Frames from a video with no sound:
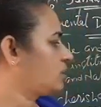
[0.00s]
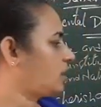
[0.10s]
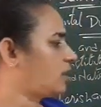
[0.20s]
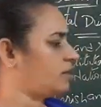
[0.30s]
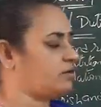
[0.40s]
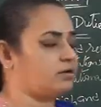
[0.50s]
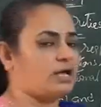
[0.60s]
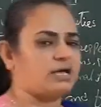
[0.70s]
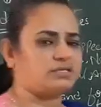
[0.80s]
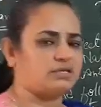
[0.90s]
are
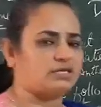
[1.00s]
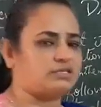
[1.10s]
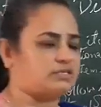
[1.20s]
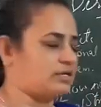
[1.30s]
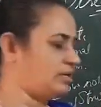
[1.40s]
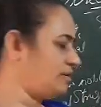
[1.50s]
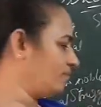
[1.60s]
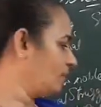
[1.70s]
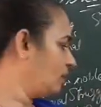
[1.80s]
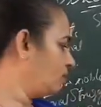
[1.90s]
as necessary
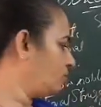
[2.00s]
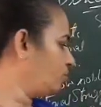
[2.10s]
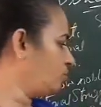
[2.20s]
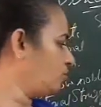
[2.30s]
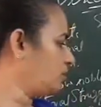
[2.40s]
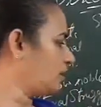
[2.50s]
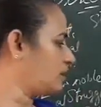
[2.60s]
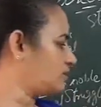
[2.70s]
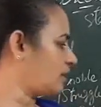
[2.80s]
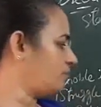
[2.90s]
to rule the
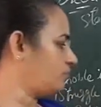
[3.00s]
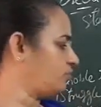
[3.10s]
region.